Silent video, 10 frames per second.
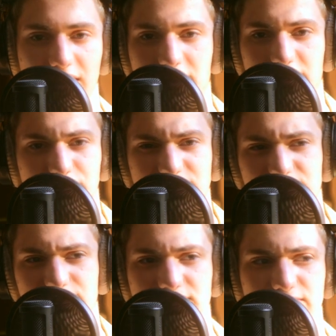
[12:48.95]
that was
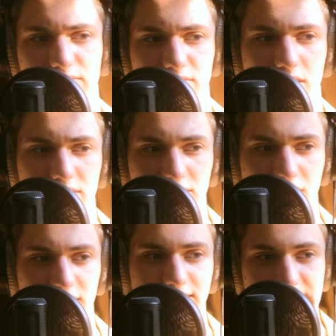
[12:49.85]
used for
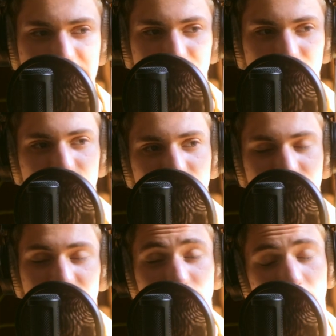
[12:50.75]
non-long distance trips,
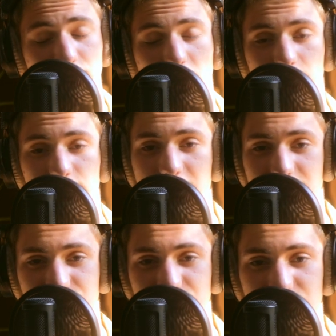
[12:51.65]
it's probably
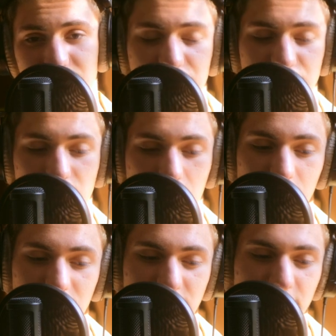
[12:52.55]
also pretty much
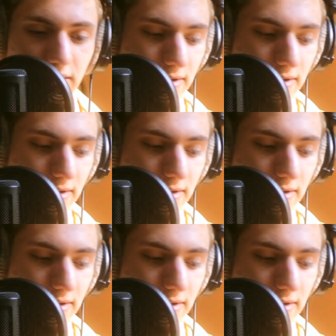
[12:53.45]
totaled.